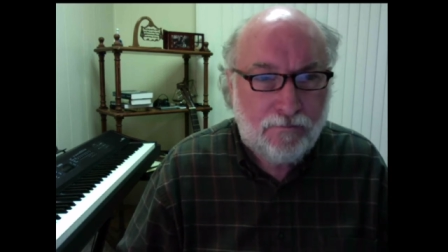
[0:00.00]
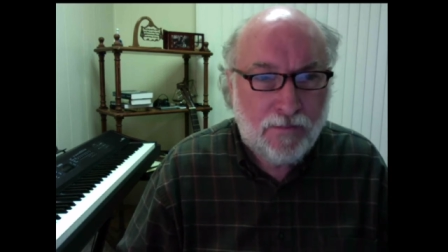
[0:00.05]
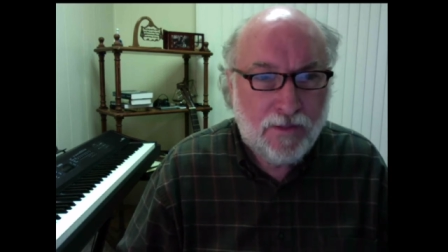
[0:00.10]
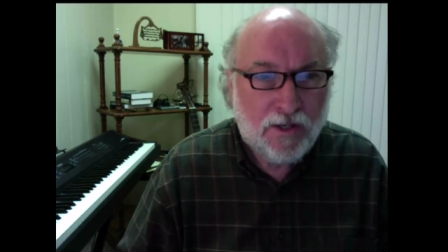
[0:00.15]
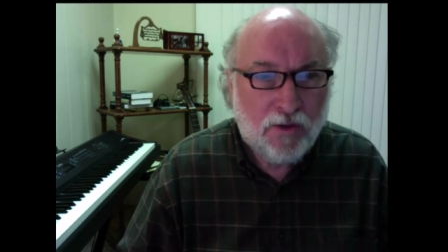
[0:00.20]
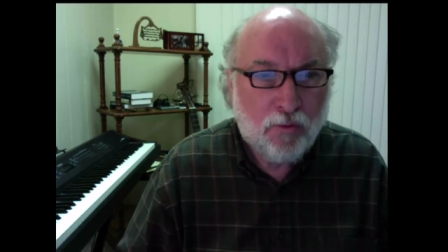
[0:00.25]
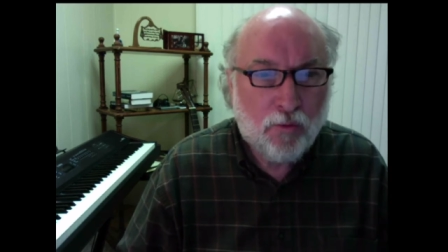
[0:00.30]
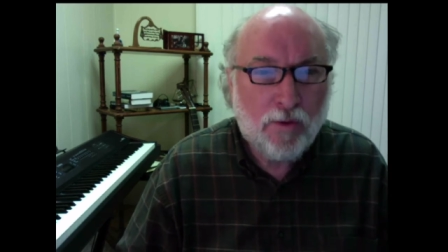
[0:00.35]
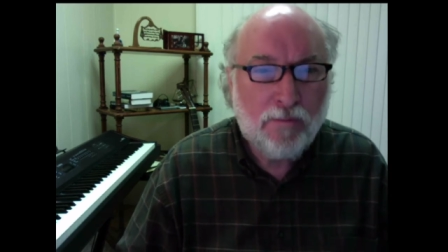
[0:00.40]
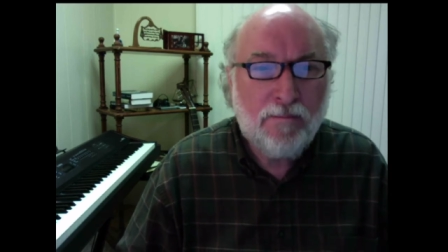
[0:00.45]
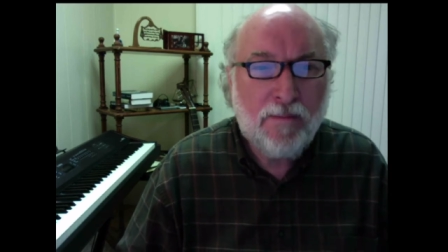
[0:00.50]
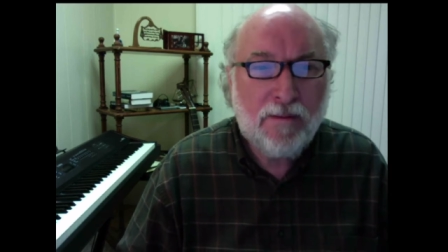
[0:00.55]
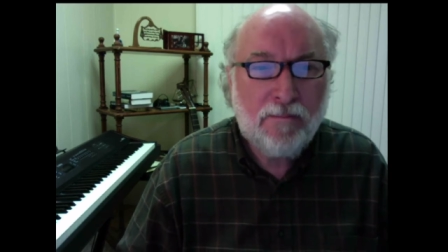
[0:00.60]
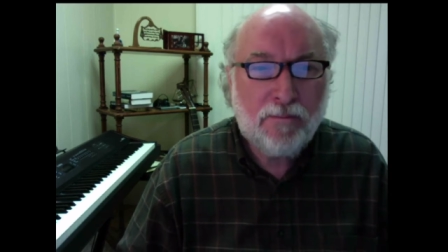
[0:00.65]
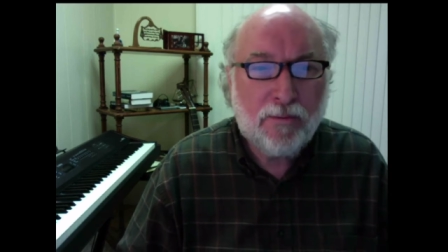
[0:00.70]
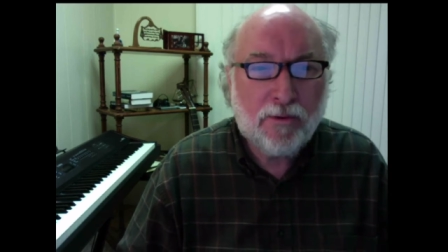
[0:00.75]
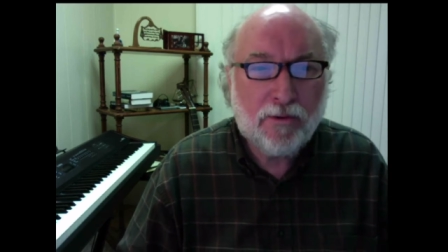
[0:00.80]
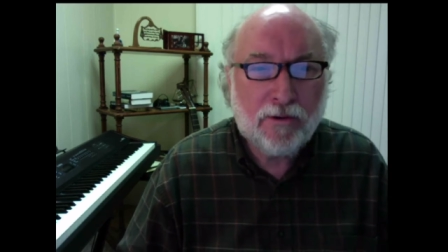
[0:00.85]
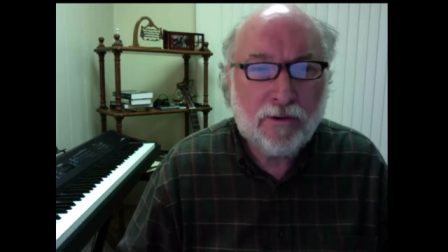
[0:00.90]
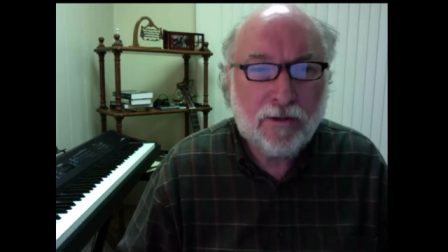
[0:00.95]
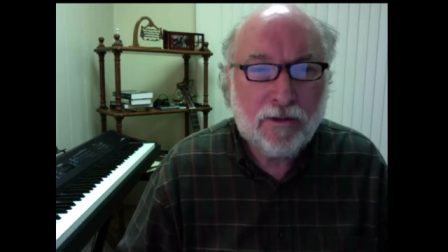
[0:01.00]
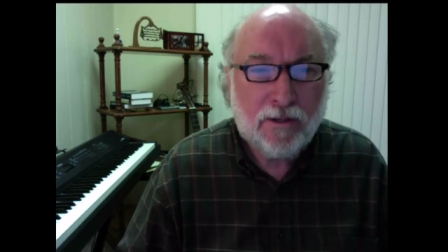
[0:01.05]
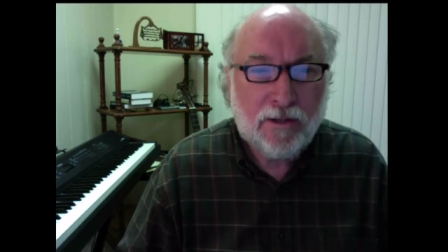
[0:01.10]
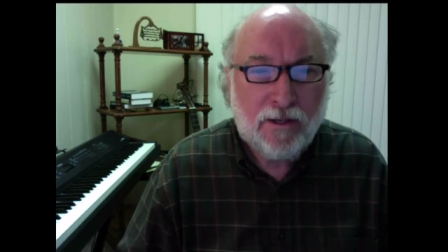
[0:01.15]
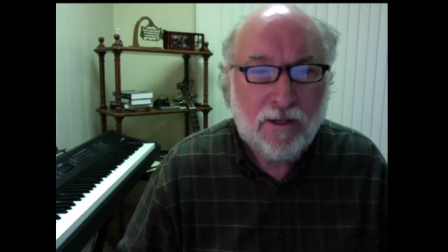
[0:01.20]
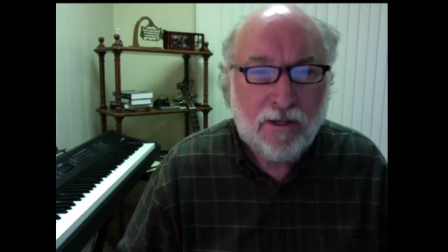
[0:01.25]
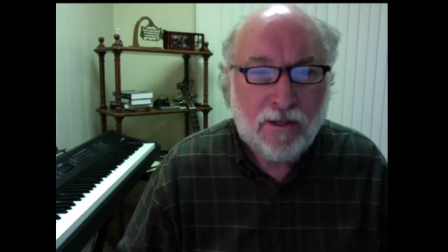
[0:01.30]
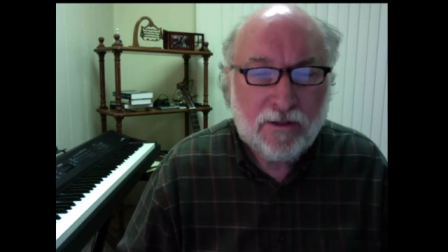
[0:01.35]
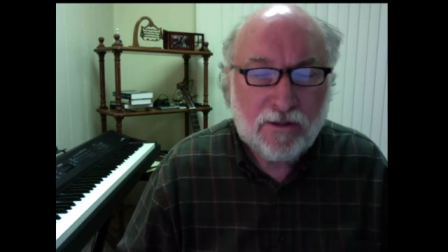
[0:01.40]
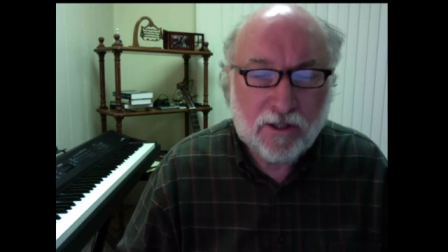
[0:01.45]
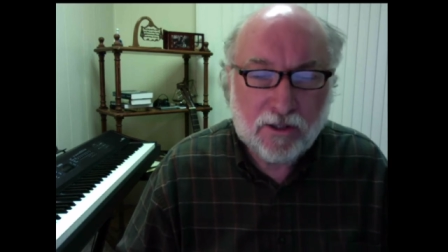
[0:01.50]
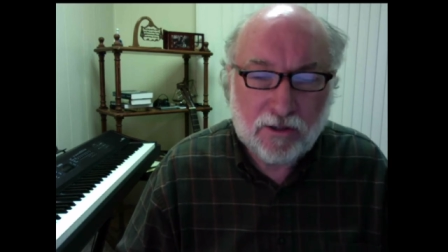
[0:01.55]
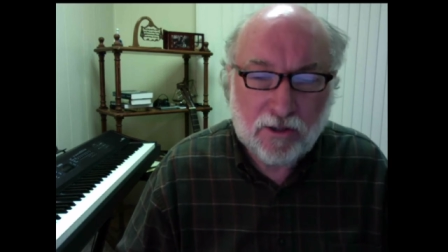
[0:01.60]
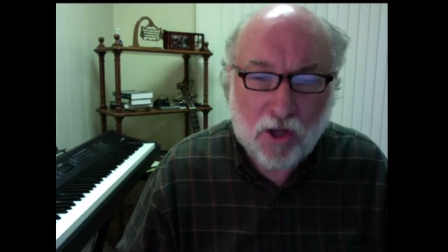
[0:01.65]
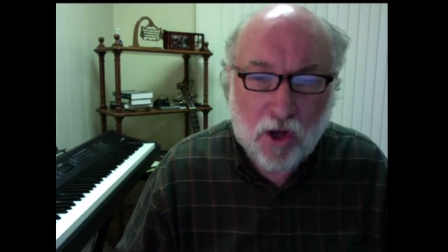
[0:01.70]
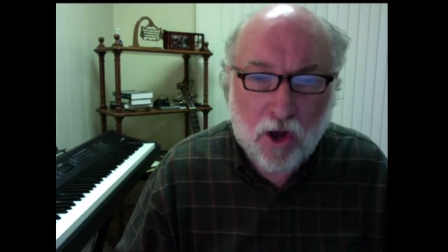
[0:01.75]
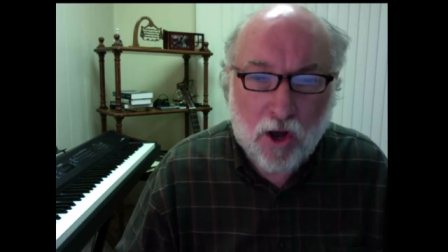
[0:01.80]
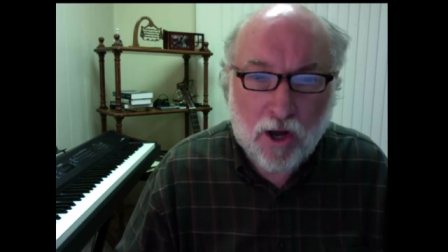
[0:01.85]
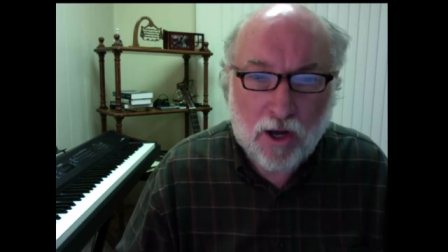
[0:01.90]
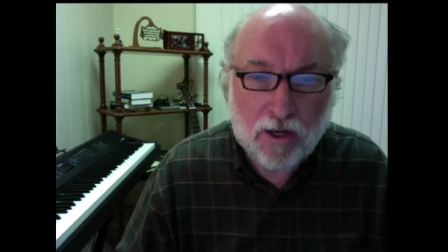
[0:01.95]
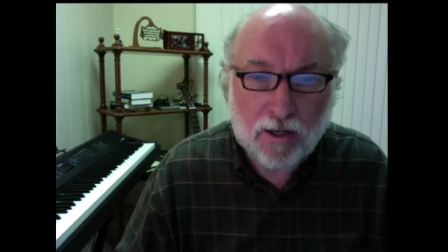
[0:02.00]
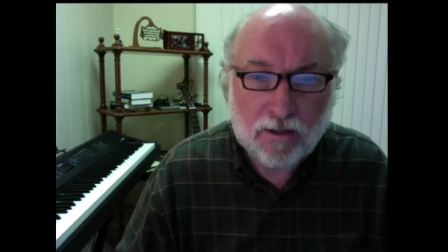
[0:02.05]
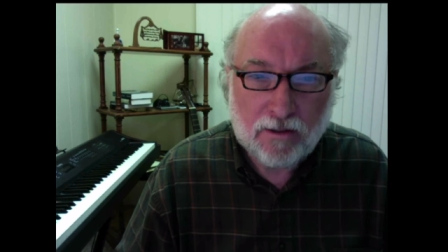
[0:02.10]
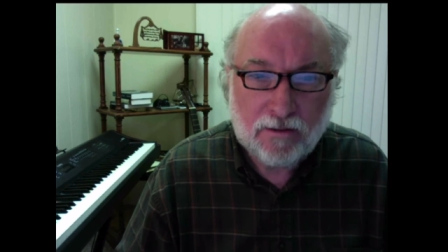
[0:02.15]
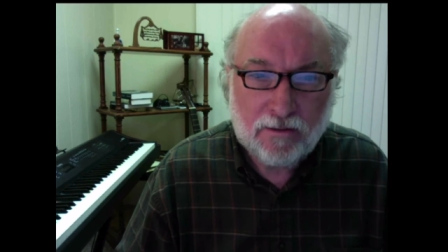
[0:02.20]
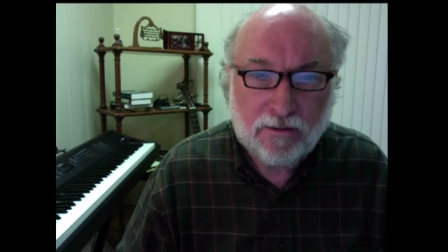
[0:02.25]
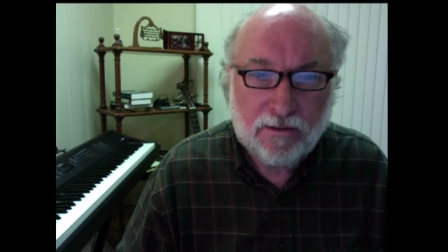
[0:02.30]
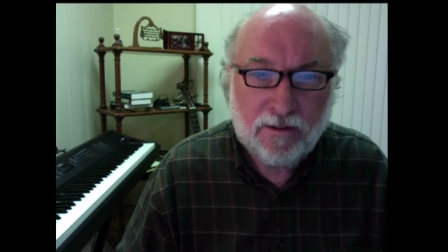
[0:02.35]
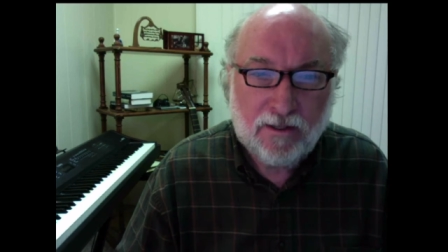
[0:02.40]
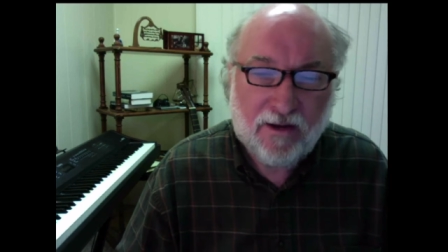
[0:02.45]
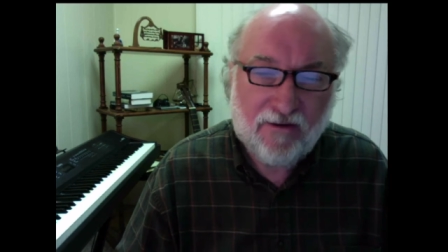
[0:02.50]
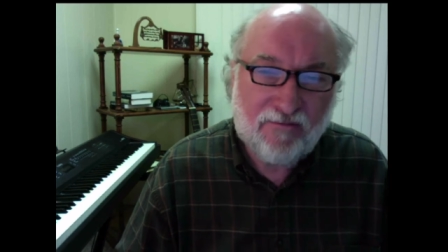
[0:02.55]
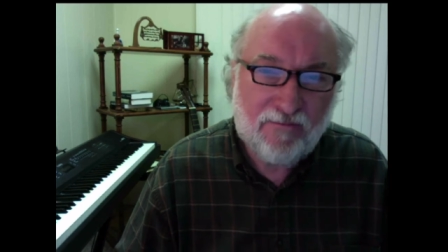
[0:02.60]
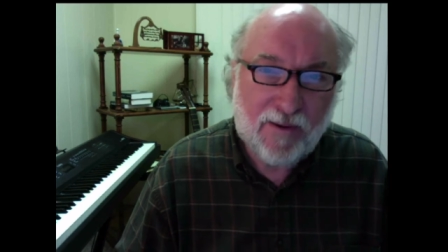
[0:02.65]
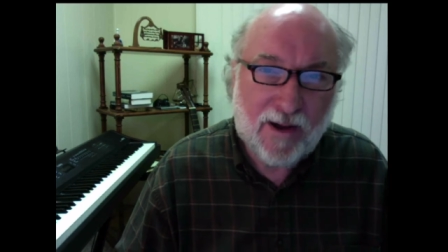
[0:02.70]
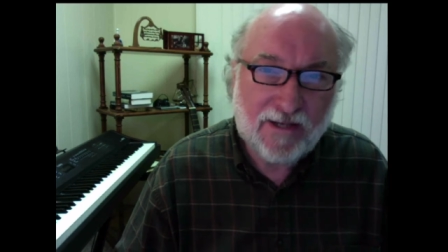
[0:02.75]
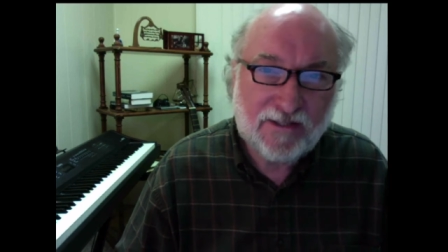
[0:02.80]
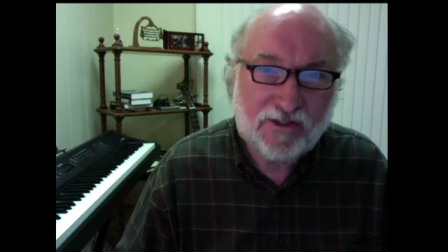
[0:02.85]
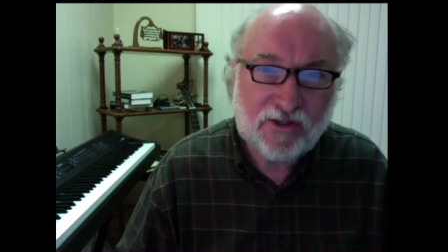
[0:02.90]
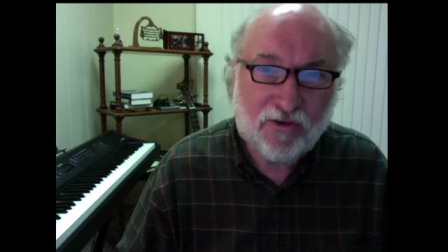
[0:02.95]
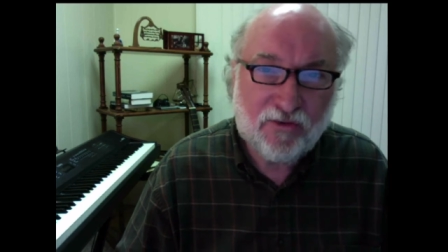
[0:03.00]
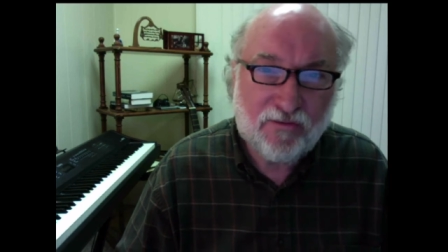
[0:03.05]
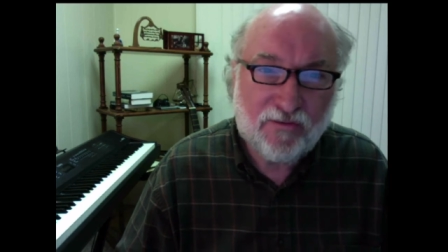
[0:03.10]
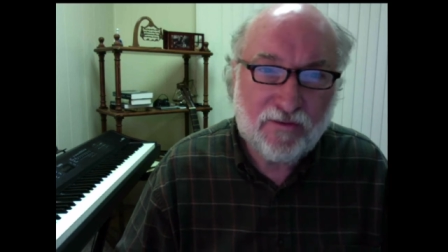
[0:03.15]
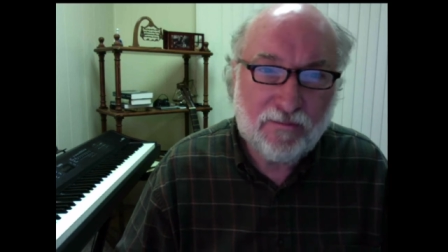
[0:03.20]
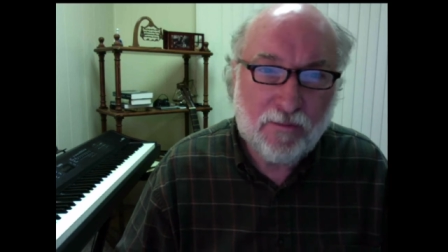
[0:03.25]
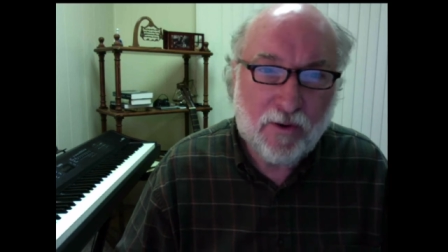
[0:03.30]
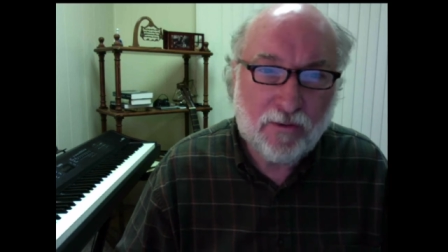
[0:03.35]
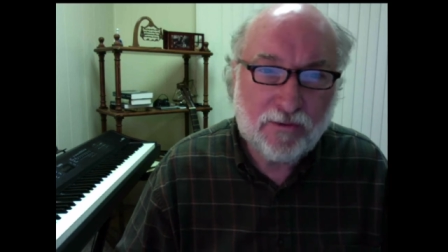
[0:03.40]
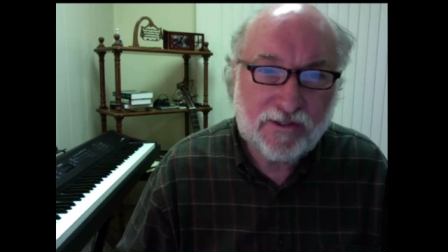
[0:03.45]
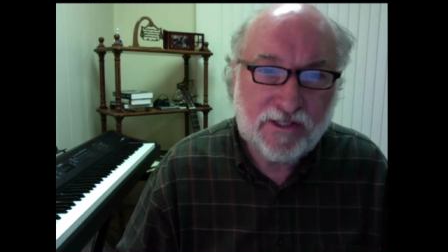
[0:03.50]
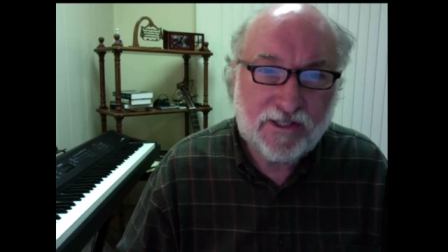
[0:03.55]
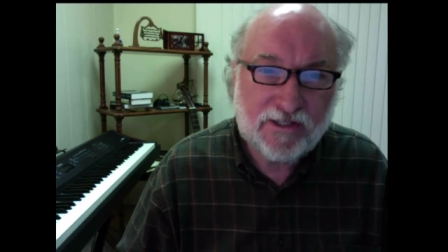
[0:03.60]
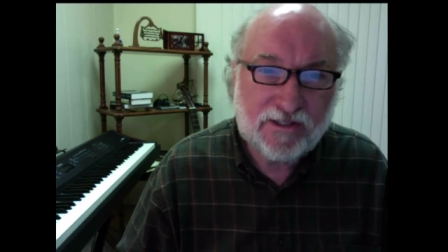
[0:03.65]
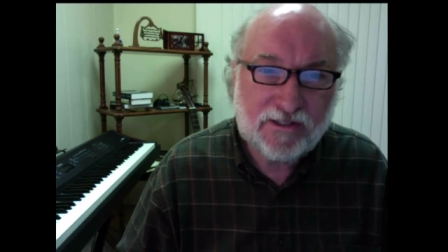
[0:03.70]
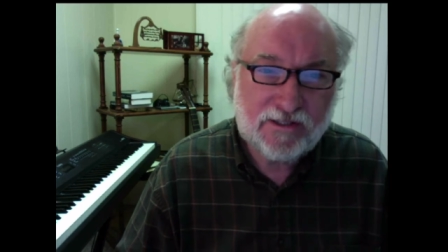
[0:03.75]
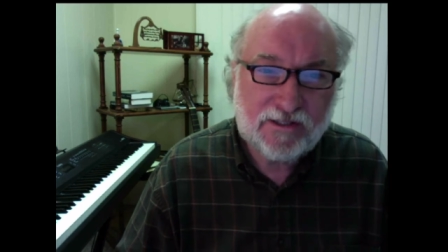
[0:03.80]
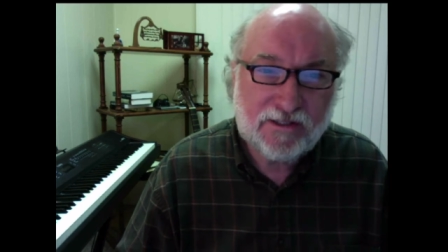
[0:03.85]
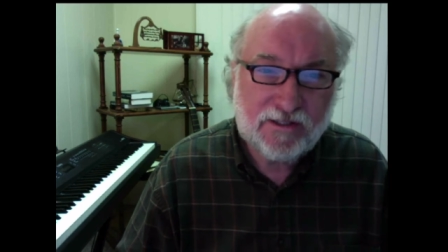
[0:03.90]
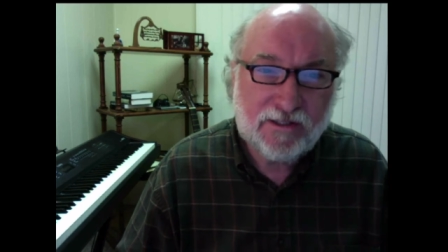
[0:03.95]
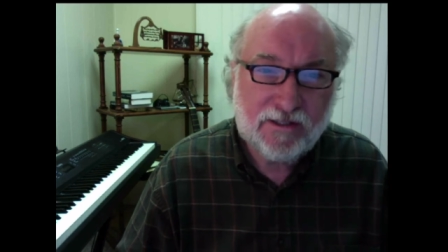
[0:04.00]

Remember the law of my servant Moses,